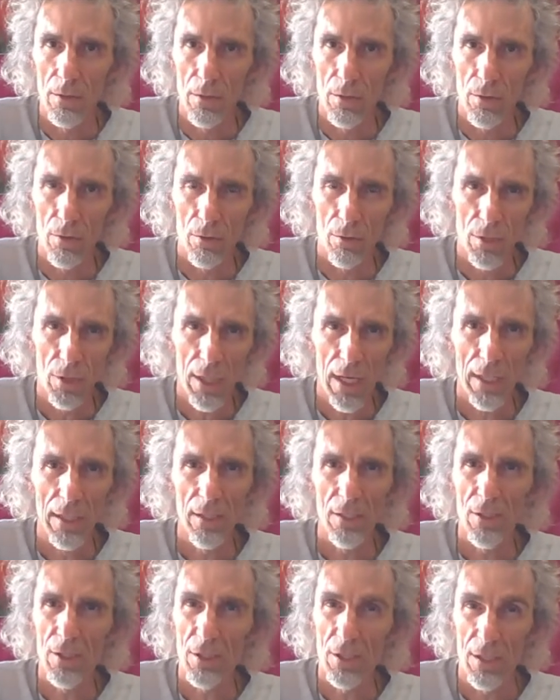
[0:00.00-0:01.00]
your
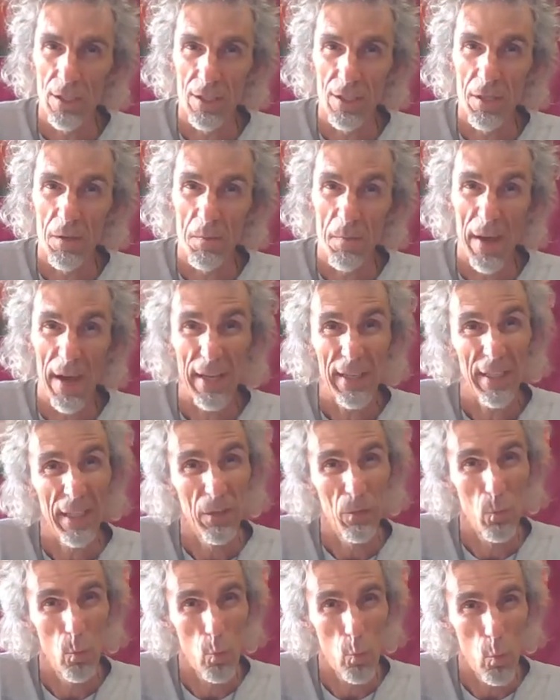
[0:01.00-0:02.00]
challenge is to sit back
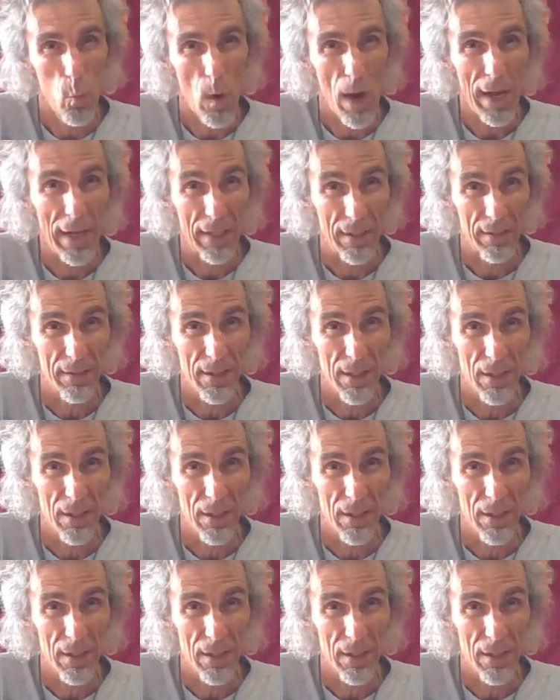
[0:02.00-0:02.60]
and wait.